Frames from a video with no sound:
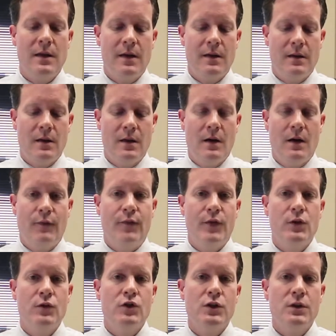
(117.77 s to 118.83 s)
that a
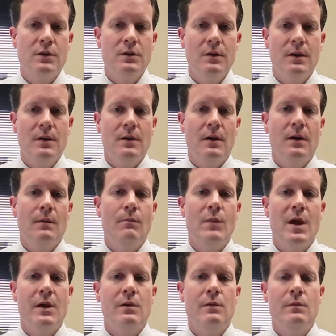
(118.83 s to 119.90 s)
fusion
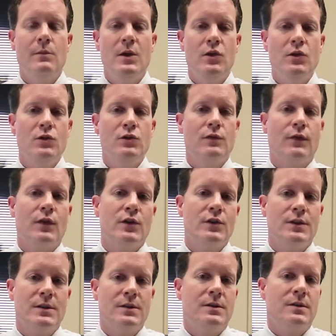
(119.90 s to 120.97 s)
may be used
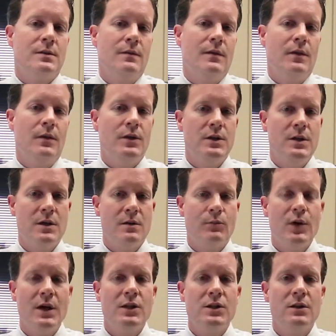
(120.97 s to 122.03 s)
versus the
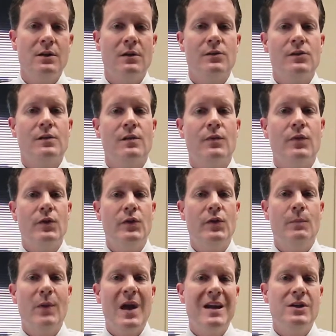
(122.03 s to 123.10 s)
decompression is
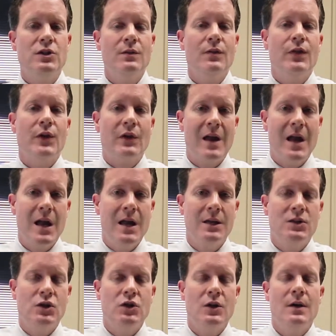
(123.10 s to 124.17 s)
the patient, their
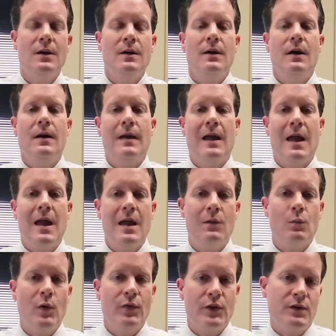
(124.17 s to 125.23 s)
age,
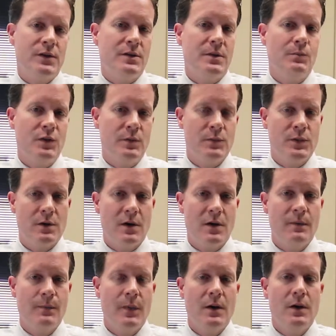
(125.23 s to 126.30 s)
and what their symptoms
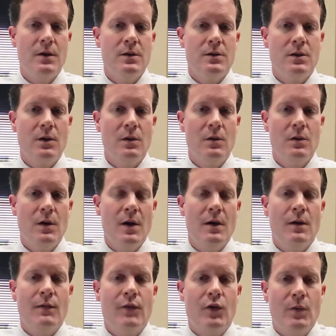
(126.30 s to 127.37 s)
are. So
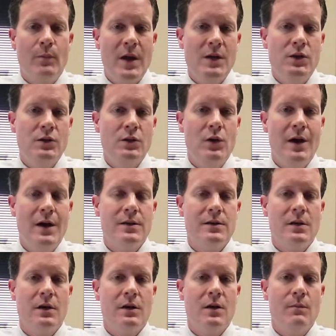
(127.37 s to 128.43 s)
for a patient who
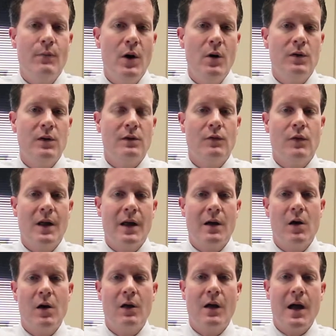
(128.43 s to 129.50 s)
has a component of what I
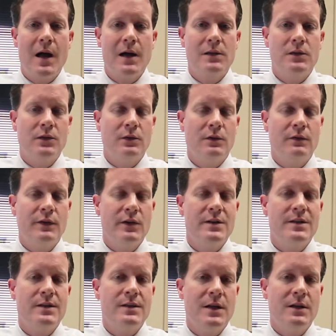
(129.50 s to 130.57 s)
call axial or
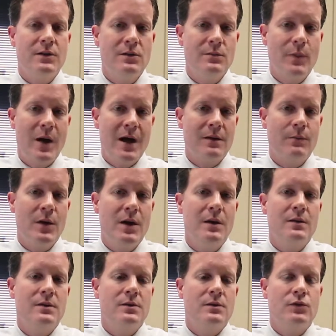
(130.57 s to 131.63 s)
very center back
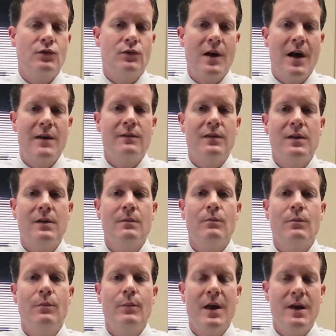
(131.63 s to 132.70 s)
pain as a driving
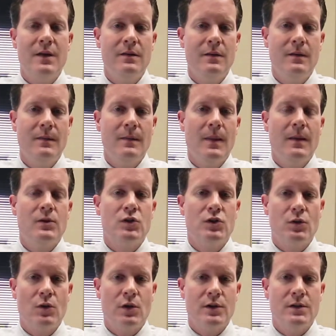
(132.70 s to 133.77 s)
pain
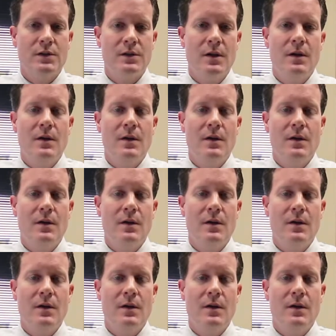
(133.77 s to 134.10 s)
source,